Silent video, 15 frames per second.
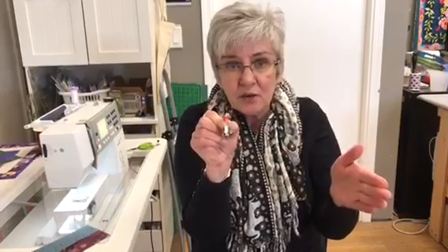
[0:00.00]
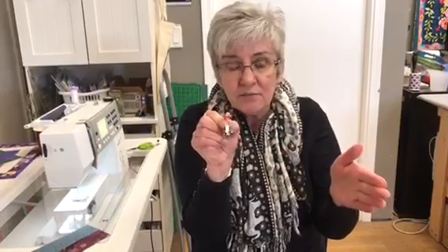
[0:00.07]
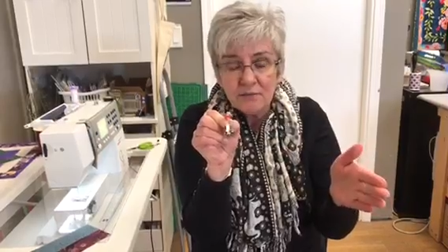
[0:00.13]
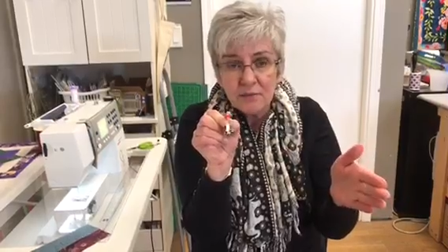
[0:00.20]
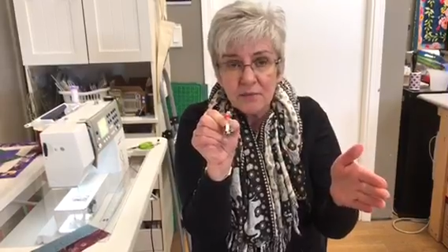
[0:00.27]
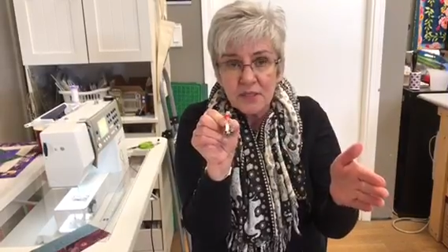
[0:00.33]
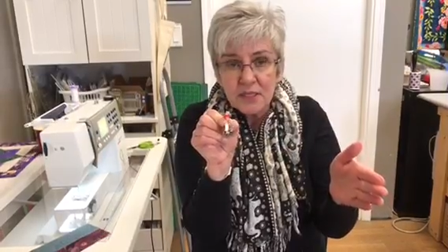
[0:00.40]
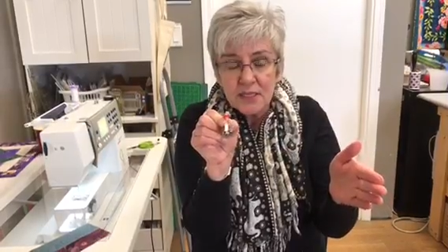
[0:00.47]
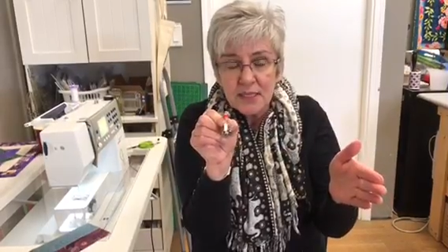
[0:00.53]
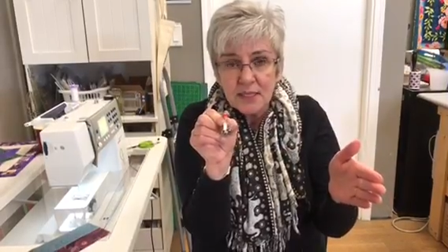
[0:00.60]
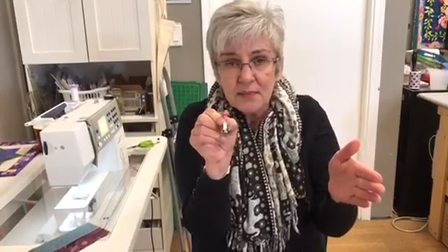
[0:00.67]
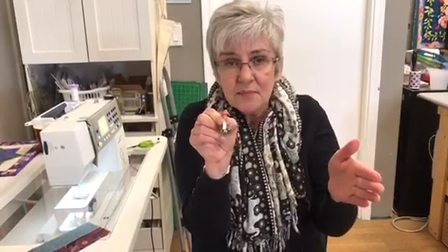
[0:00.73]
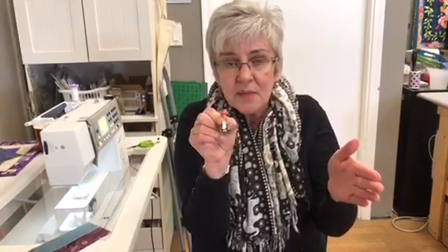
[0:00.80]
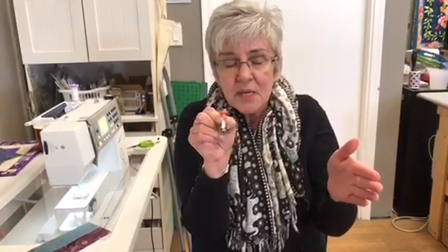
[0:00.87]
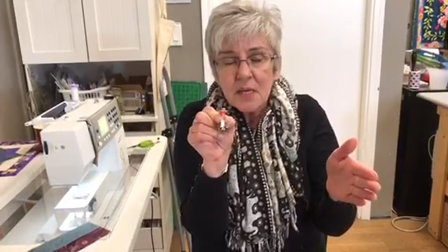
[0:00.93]
on from the
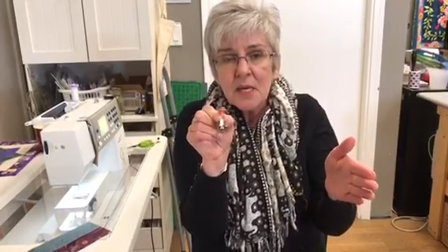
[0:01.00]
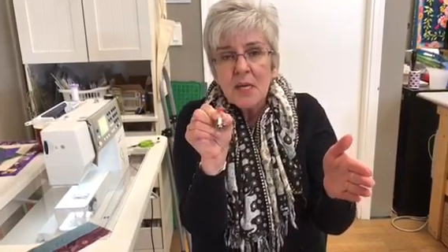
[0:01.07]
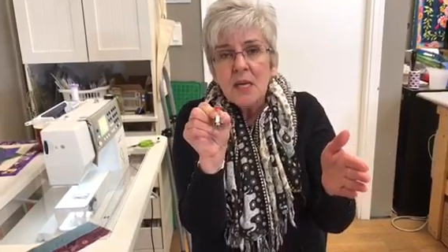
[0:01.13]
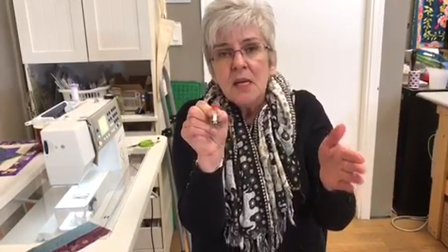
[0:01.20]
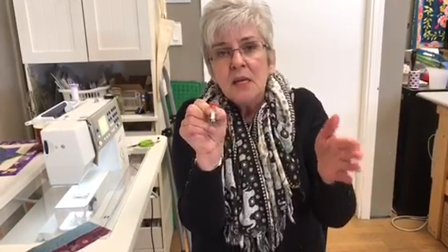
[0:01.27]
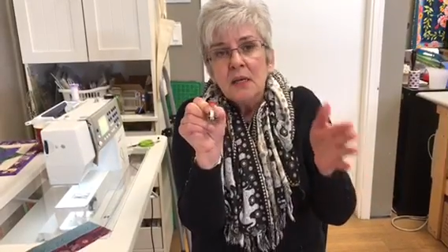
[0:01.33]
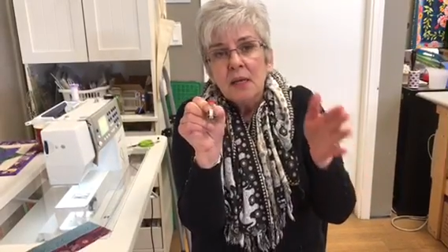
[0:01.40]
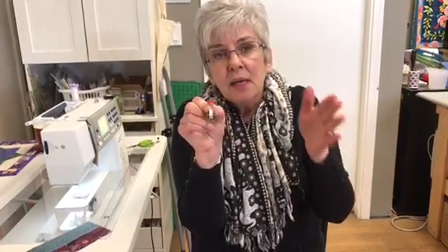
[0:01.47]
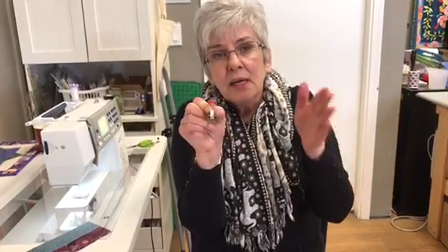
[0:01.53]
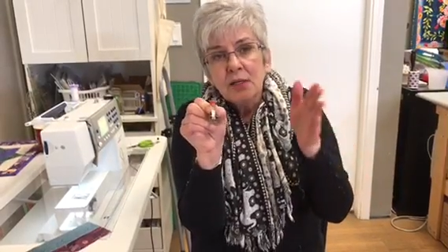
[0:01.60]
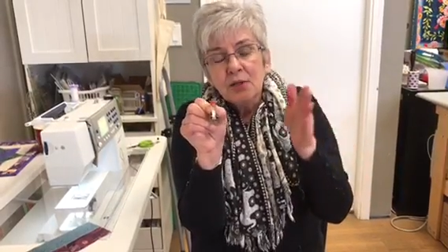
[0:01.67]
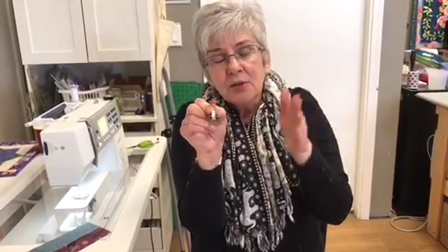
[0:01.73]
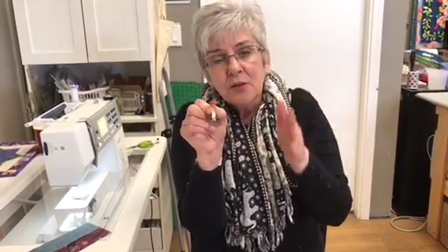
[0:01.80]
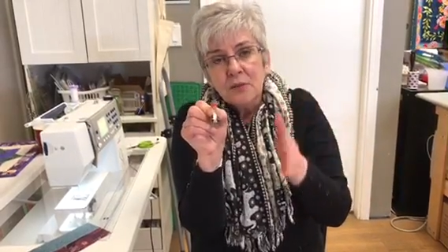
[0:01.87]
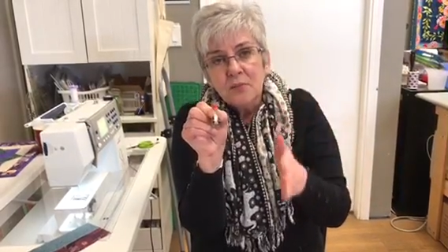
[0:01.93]
seam, and
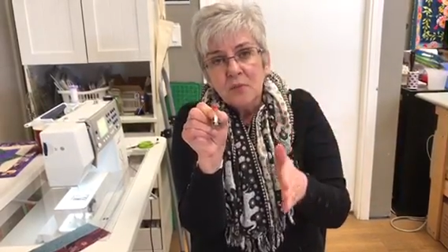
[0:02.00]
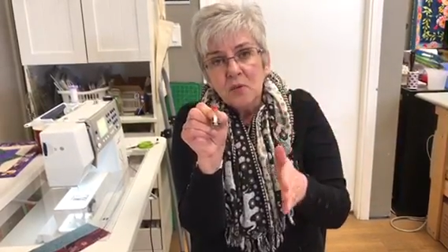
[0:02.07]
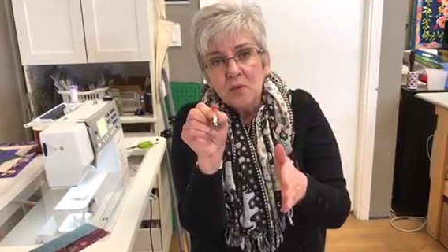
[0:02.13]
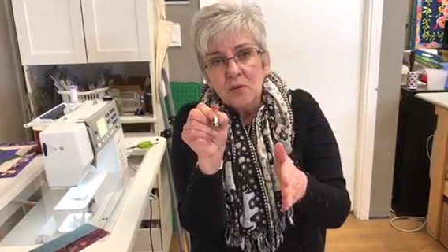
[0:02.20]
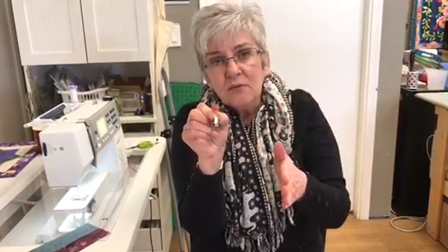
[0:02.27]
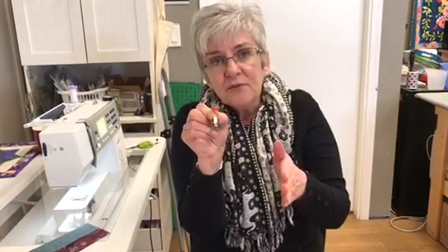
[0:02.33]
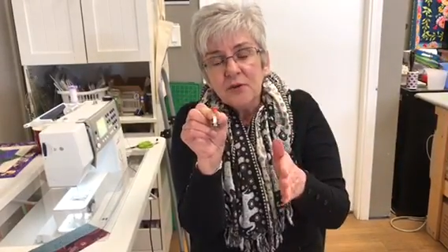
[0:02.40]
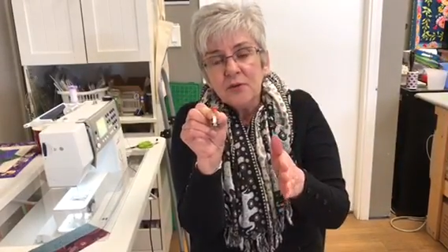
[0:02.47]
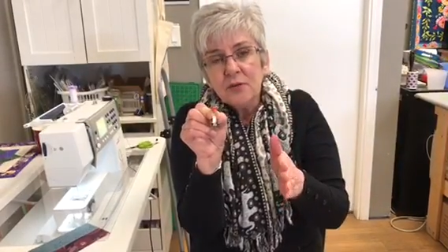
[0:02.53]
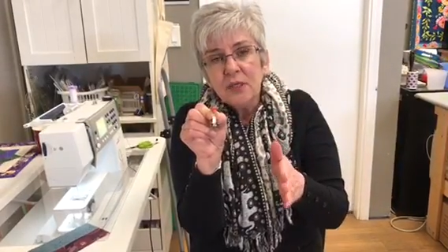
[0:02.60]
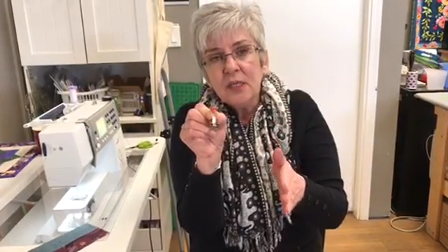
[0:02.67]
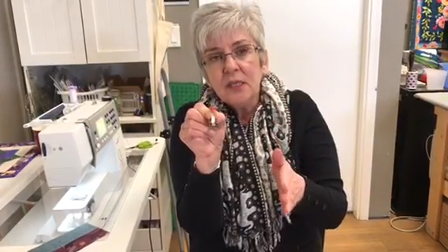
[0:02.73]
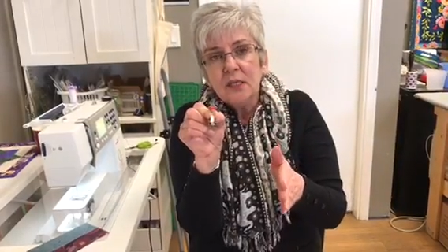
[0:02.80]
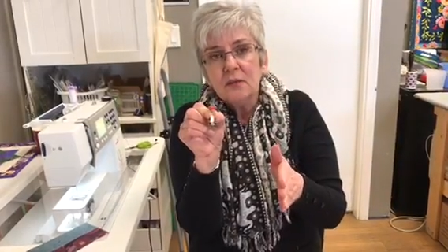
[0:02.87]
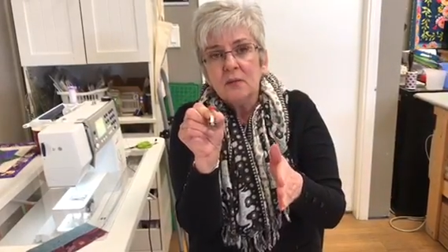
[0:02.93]
you're going to move your
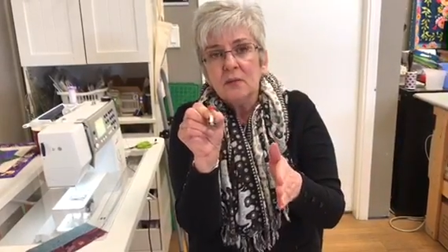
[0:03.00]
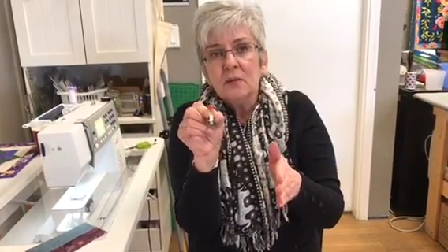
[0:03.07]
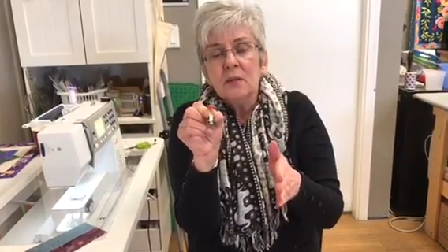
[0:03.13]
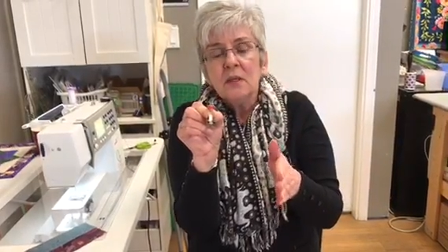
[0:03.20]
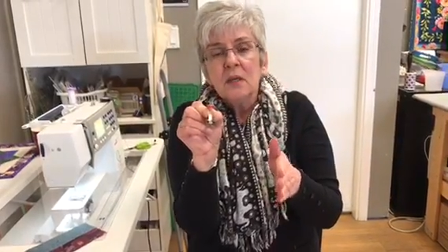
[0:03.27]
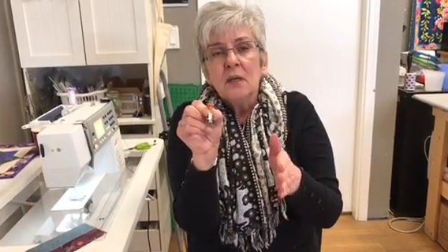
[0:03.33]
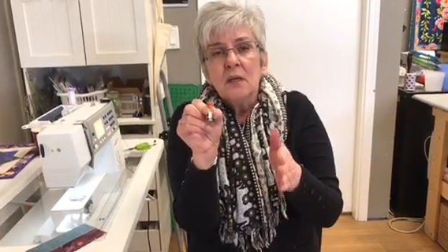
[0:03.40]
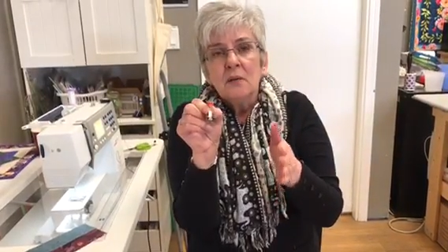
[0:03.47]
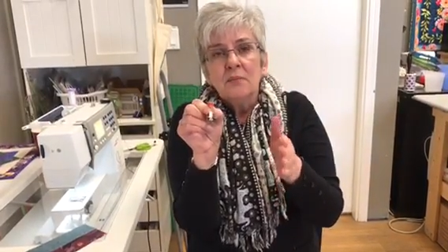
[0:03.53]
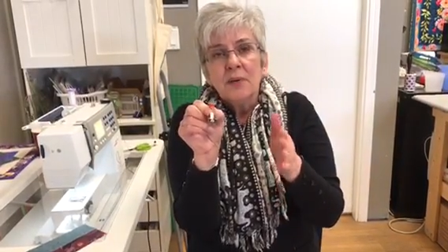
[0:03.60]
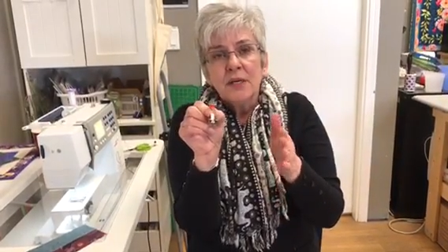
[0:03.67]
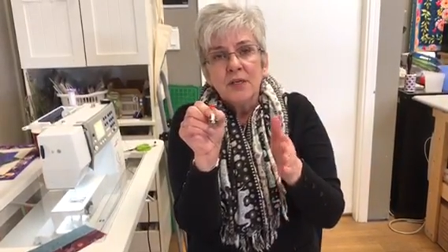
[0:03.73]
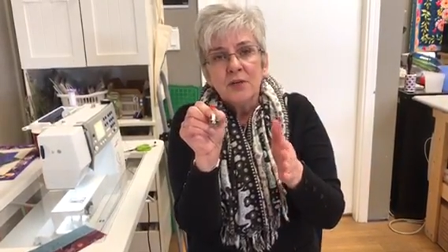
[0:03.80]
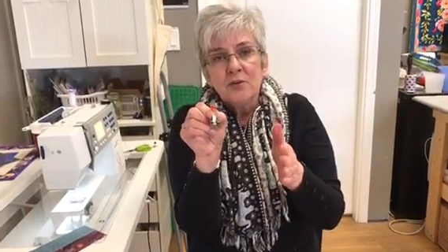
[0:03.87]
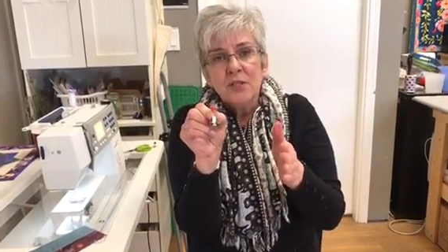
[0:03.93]
needle
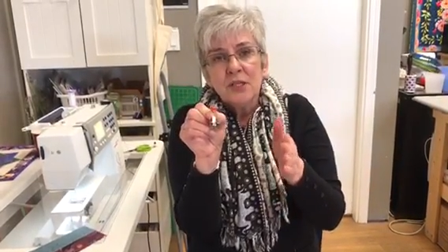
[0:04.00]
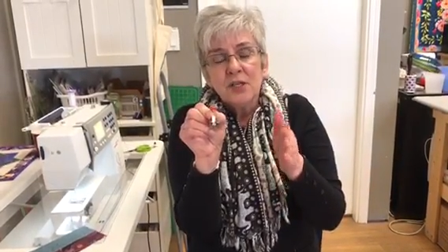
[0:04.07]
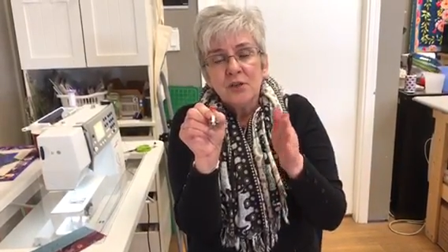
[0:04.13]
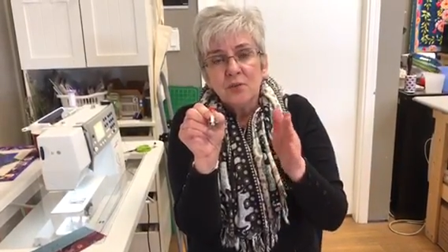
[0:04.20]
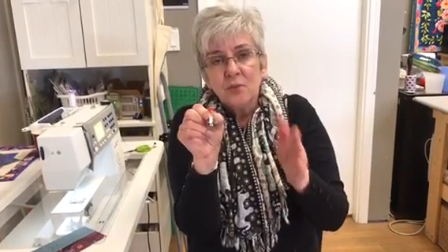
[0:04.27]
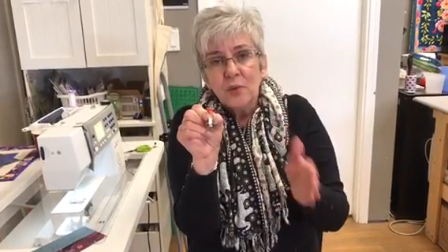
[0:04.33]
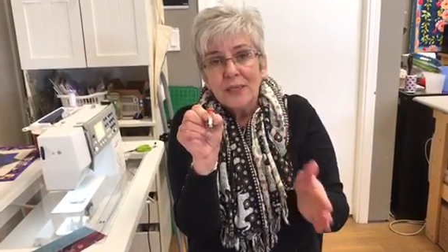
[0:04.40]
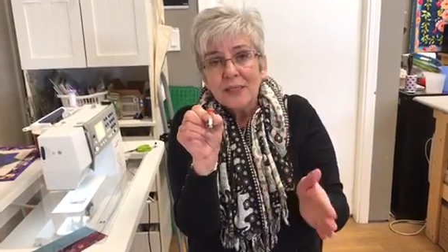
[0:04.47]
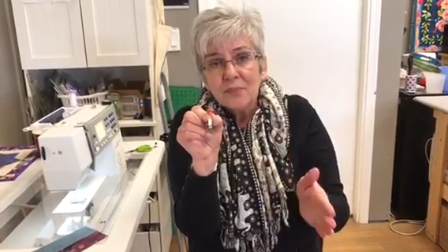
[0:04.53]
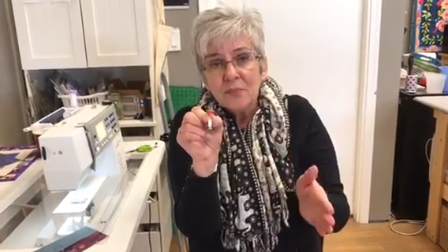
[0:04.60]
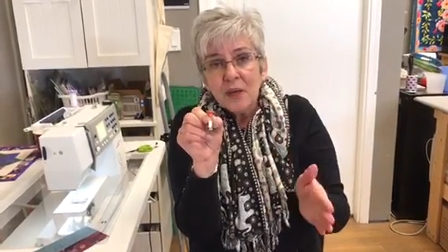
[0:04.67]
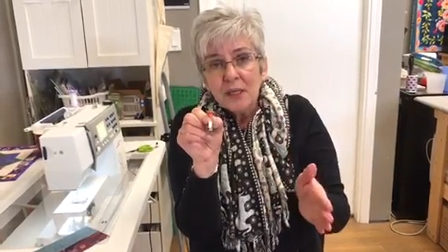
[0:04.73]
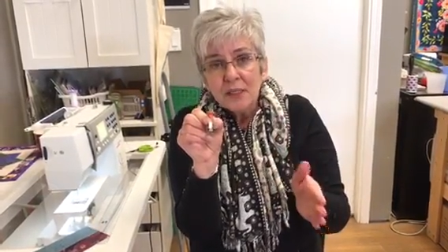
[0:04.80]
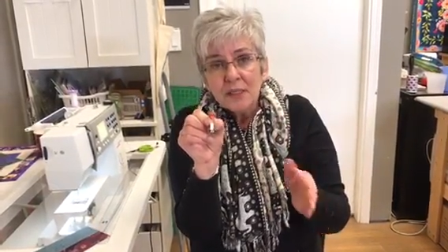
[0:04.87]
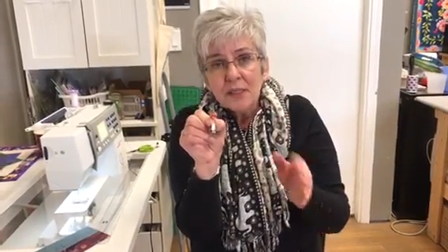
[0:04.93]
by using your width
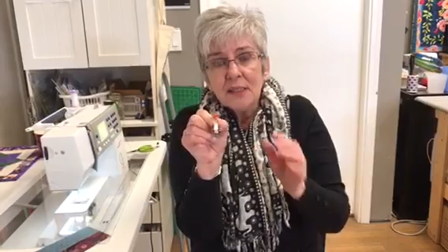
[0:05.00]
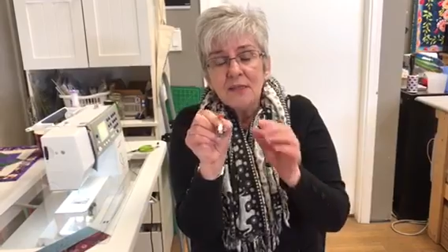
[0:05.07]
button.